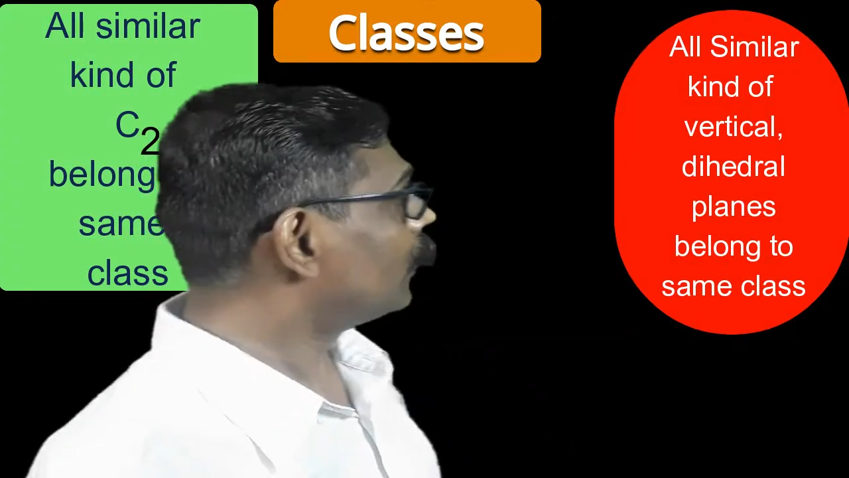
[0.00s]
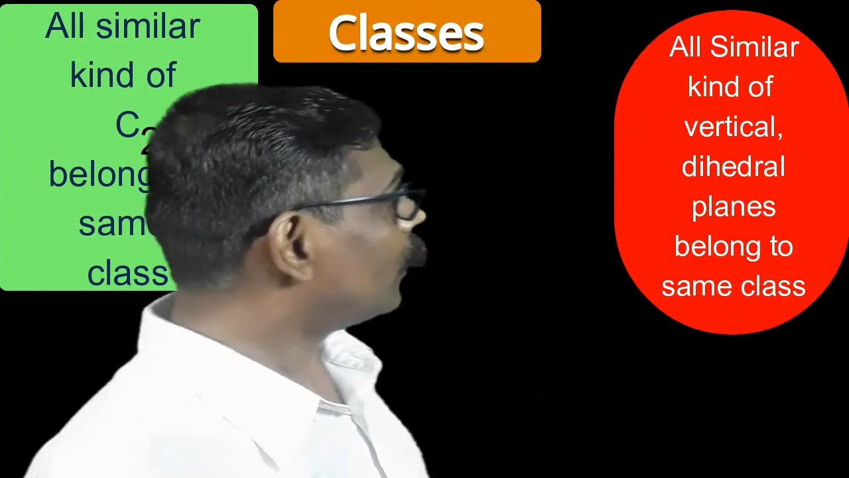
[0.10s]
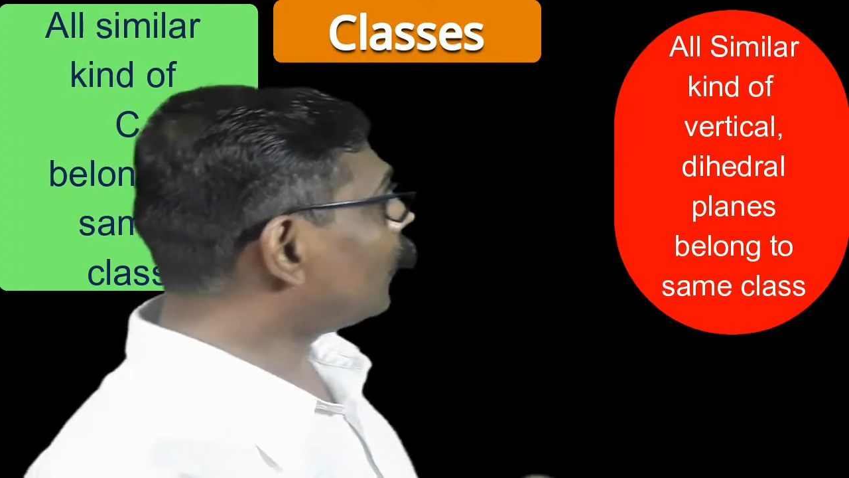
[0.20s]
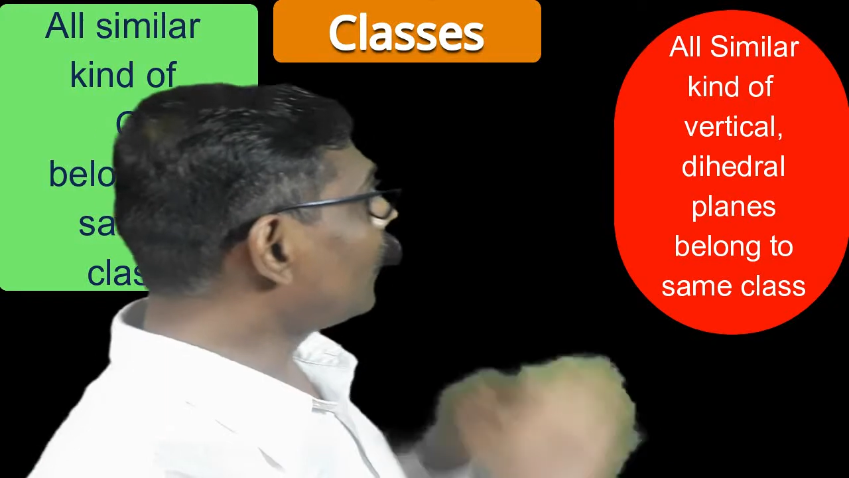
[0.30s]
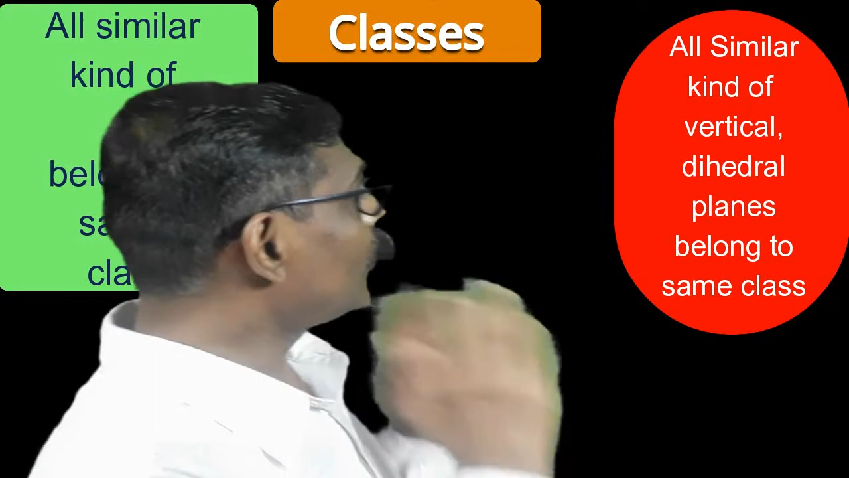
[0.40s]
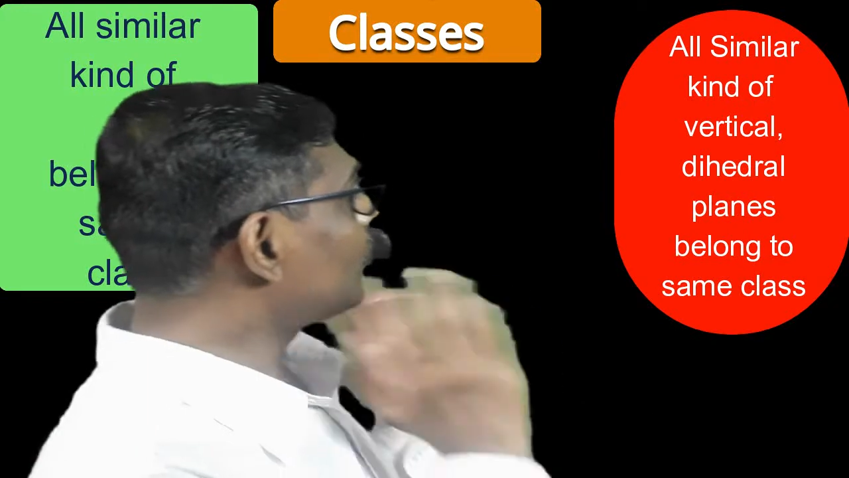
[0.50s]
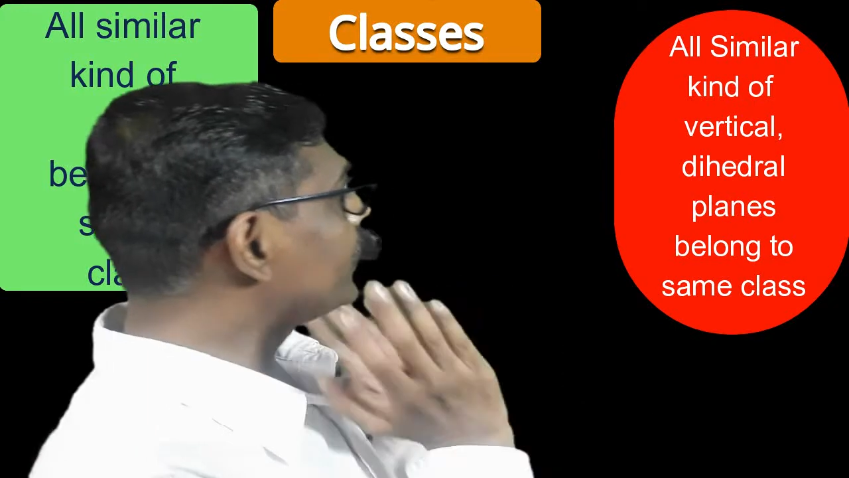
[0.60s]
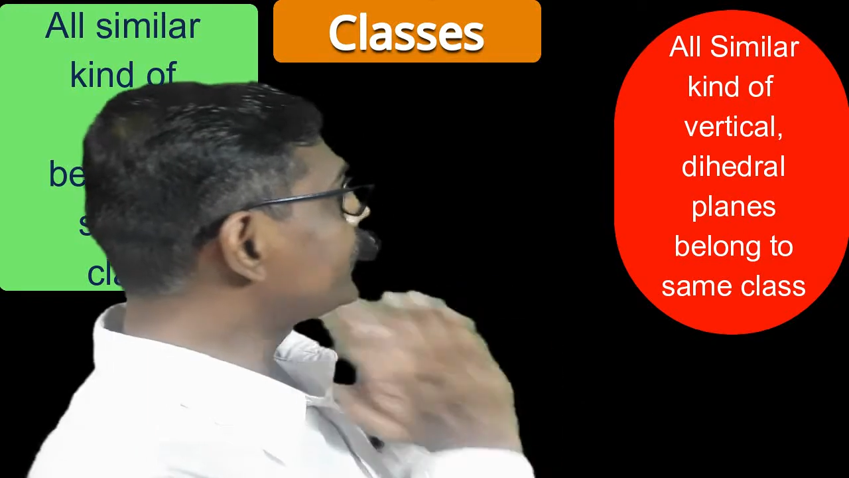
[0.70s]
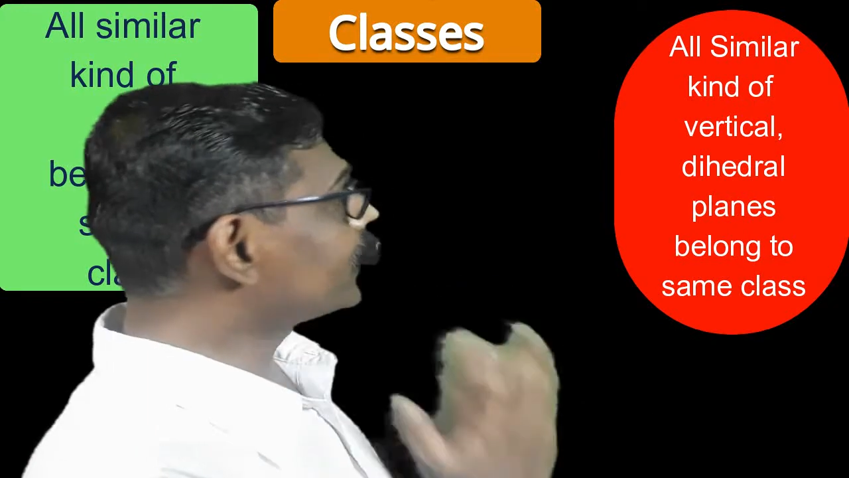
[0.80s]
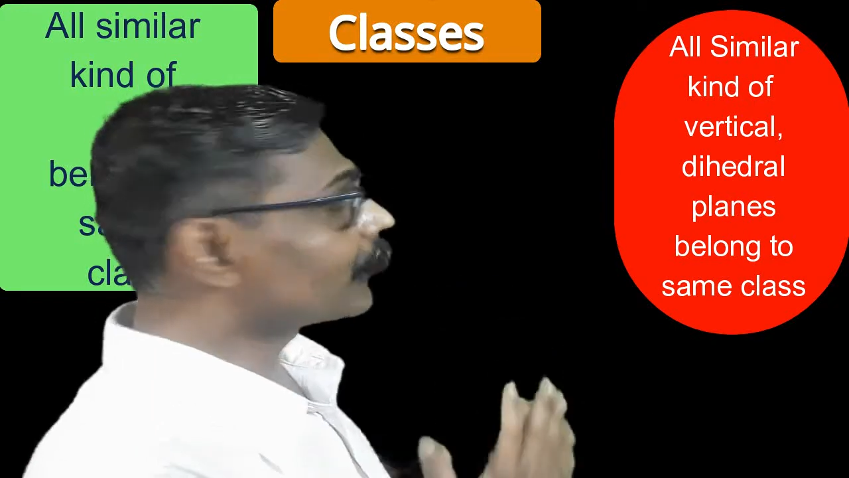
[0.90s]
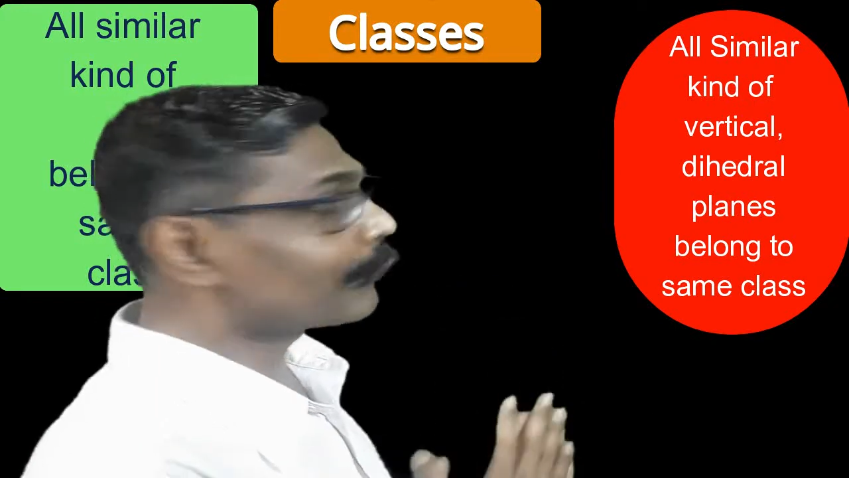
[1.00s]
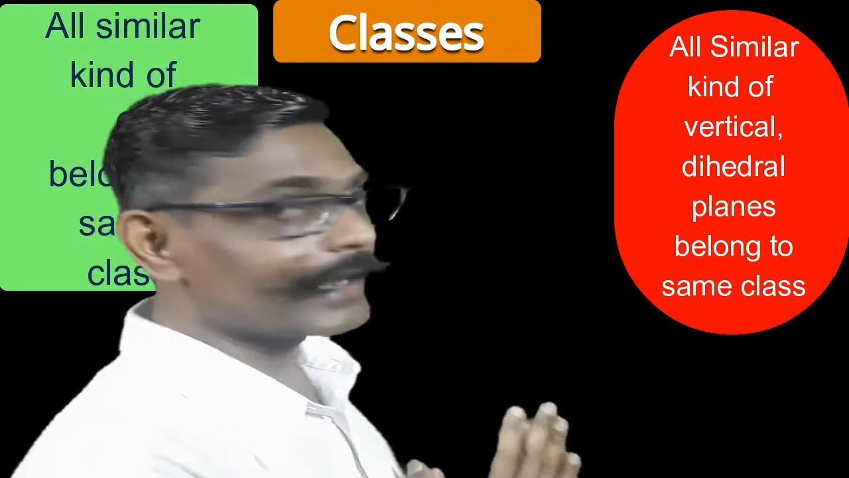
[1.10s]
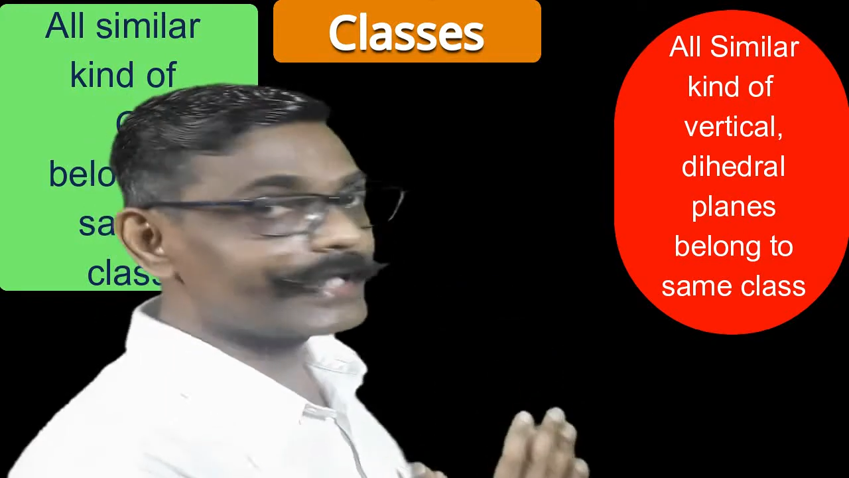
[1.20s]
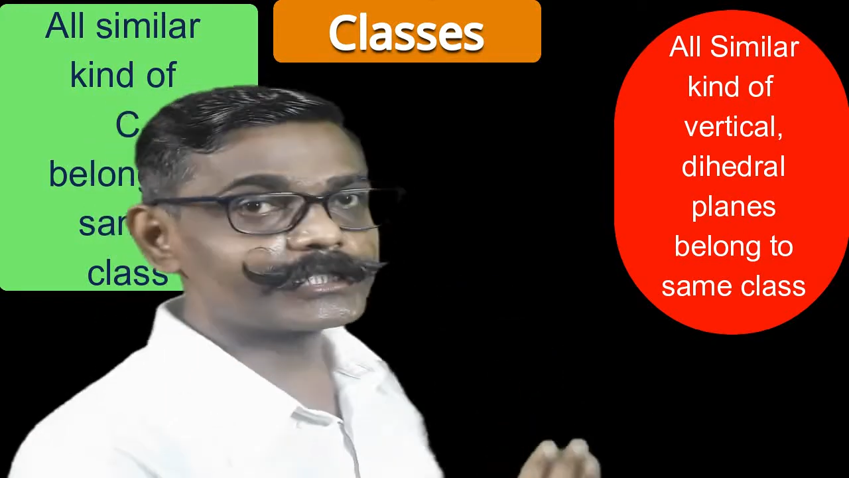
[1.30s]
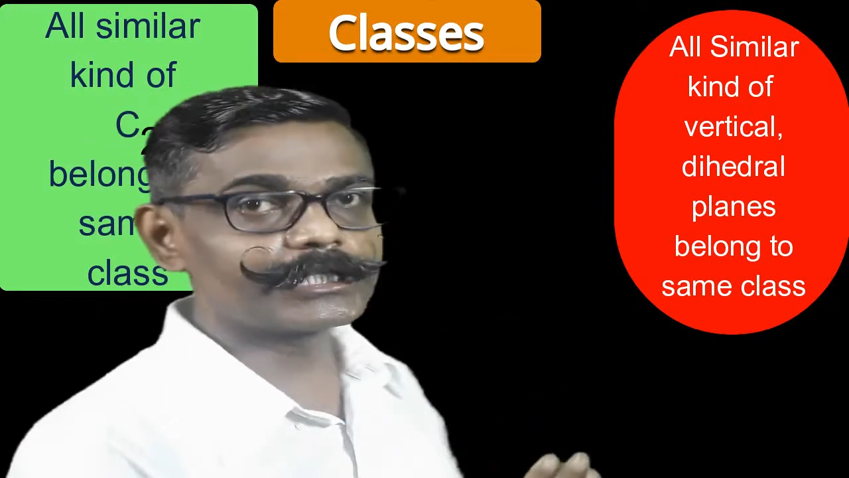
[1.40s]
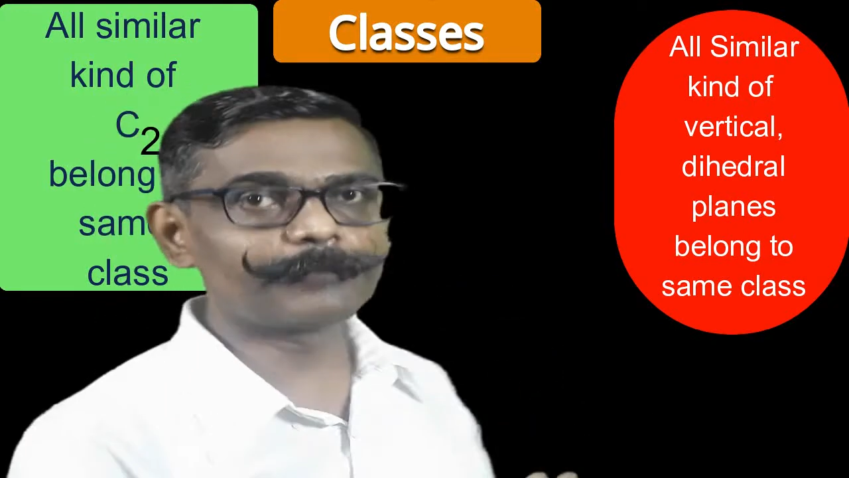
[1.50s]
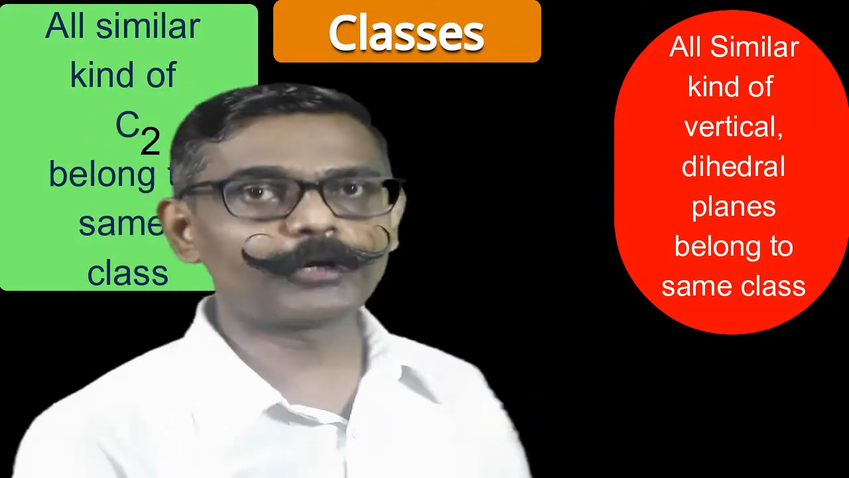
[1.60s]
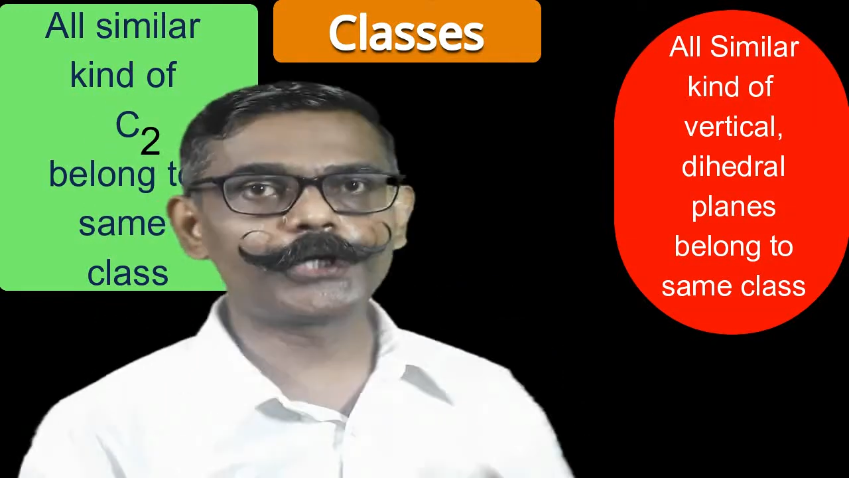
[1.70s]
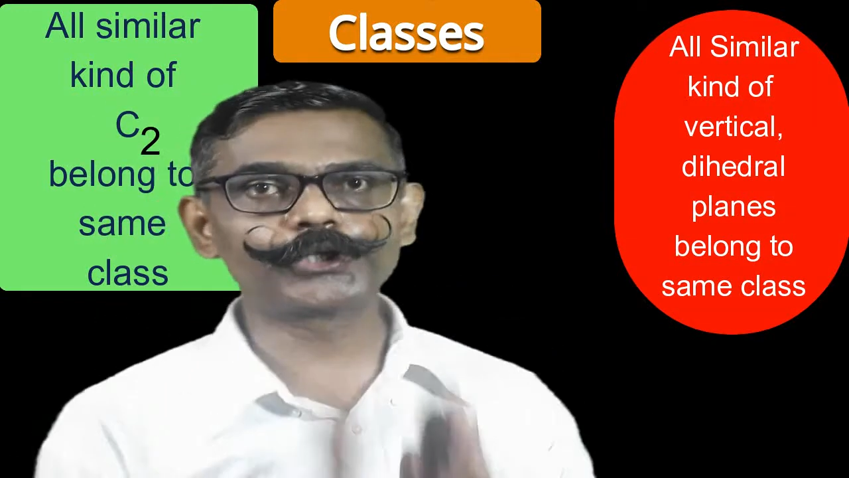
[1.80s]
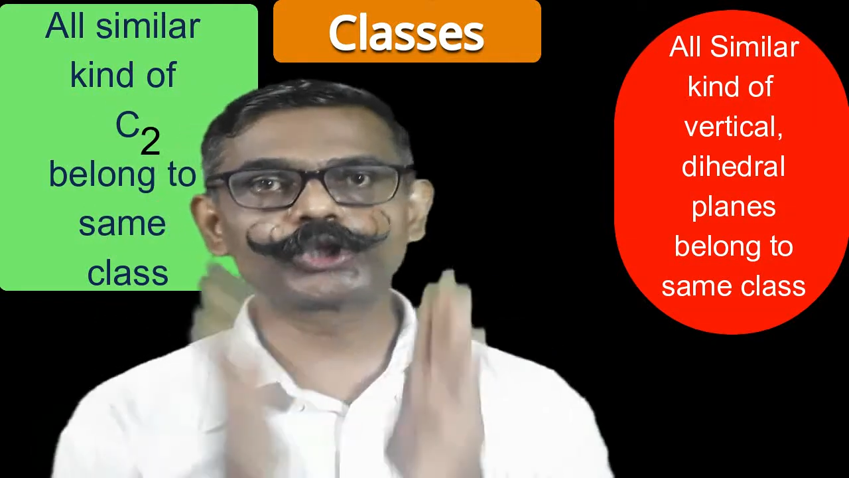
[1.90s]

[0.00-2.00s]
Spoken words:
All vertical planes in the point